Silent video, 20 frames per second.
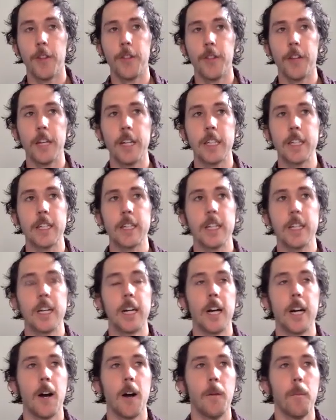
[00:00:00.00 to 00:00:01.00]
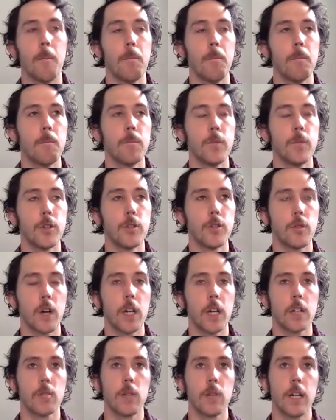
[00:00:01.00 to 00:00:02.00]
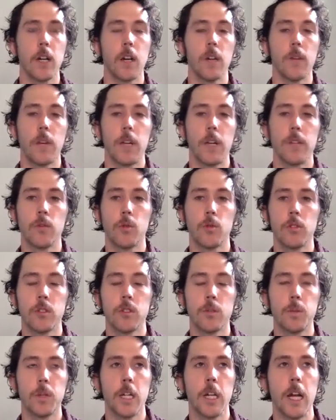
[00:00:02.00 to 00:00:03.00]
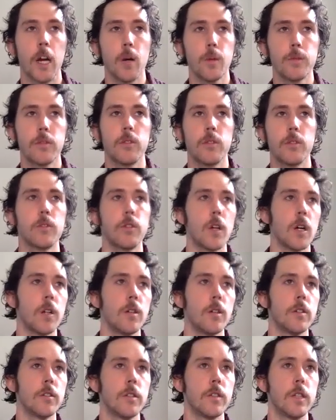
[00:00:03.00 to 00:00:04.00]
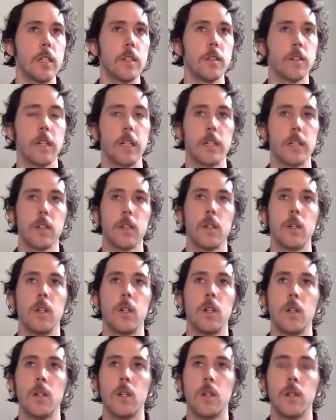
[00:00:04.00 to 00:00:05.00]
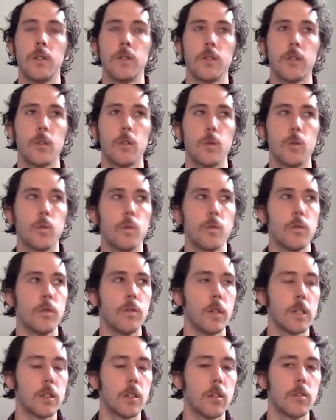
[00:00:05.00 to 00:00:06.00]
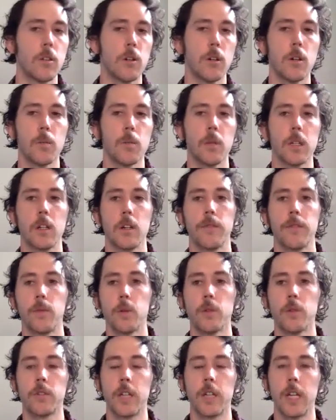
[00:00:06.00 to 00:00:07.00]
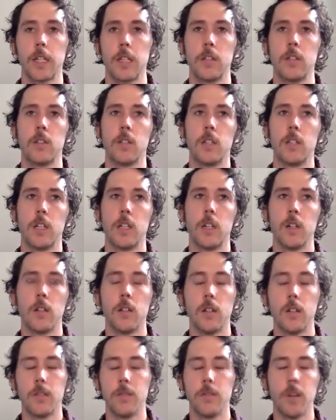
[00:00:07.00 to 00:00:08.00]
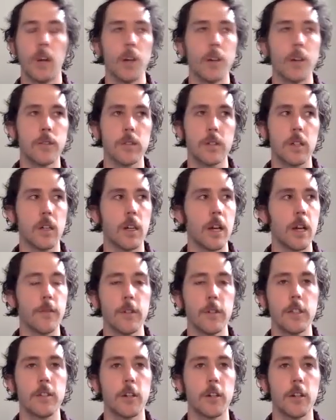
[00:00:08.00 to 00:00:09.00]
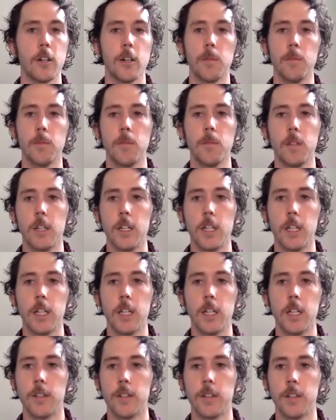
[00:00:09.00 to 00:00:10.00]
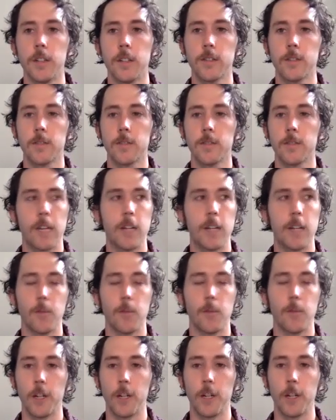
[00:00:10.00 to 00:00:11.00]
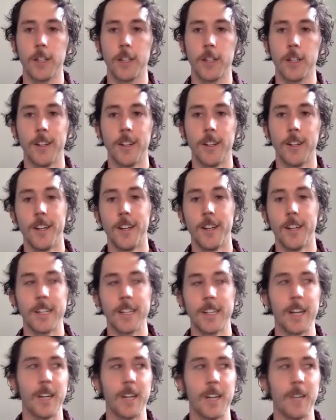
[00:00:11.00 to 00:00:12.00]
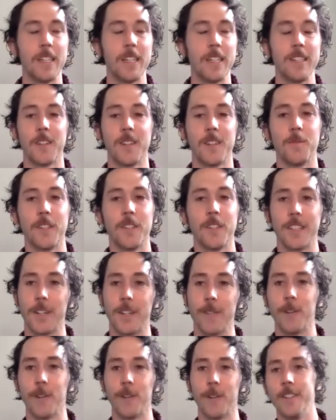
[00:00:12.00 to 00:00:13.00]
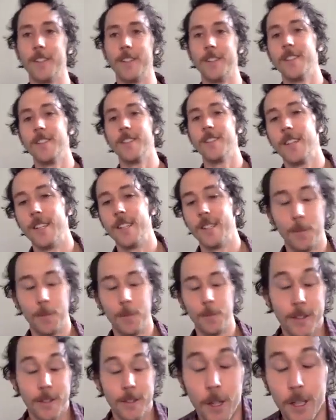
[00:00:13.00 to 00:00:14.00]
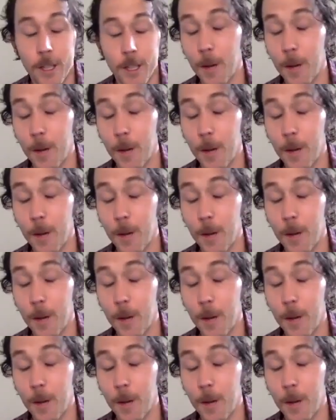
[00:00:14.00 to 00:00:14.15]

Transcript: I think there's a lot of great online sources, but it helps just to understand like, so like the term like a full stack engineer, honestly, every term in this line of work kind of means something different. It depends on what